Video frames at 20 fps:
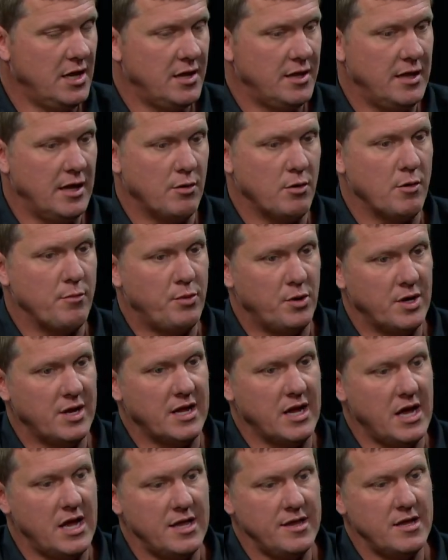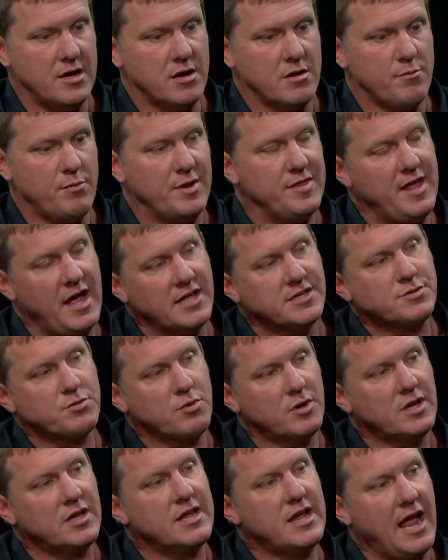that we're putting on there. But that's
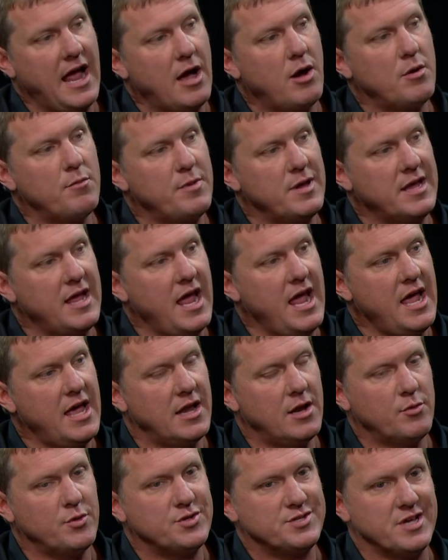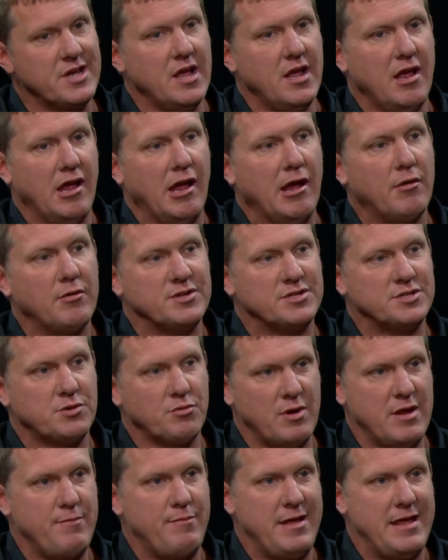really how it began. It was, it was
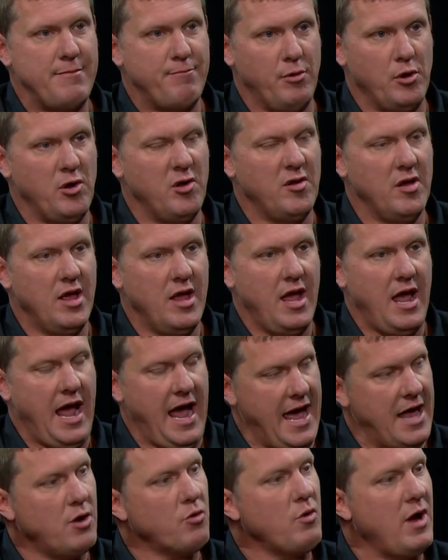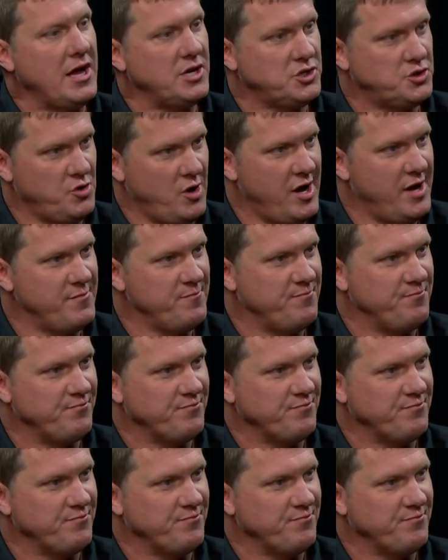three people at a restaurant.